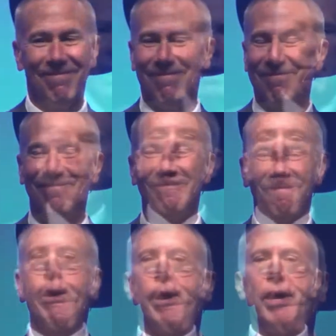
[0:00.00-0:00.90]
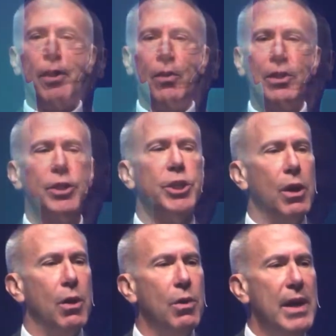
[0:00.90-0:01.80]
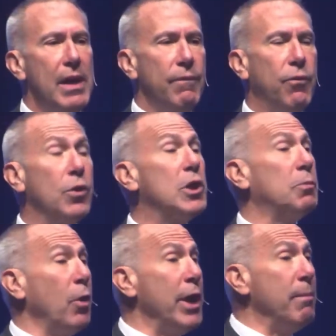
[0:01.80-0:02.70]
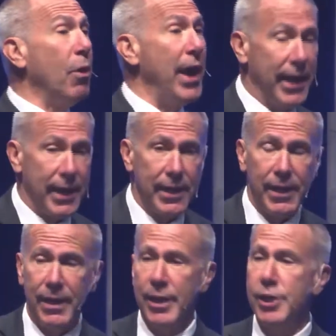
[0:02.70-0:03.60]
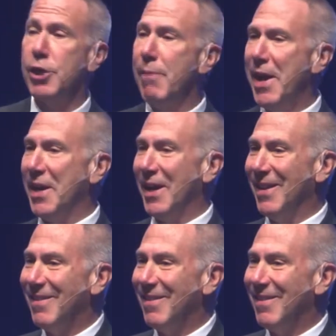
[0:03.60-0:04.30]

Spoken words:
Performing my hypnosis show for spring break in Jamaica.